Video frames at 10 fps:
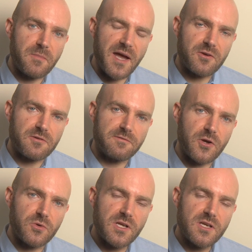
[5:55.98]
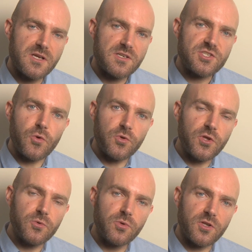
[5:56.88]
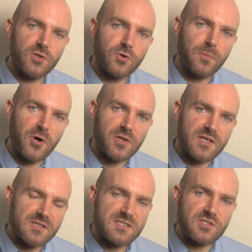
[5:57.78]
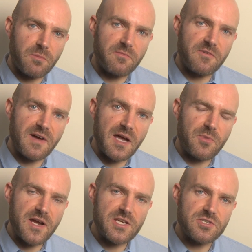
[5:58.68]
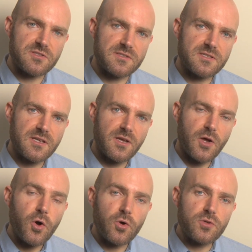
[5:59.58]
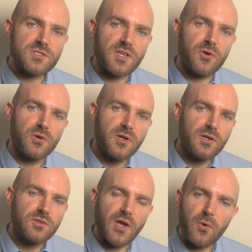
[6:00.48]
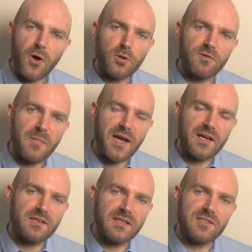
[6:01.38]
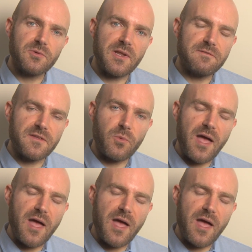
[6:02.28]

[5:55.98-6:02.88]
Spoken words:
the microphone, so you and your body stop the vibrations. Also, don't hold the mic near to anything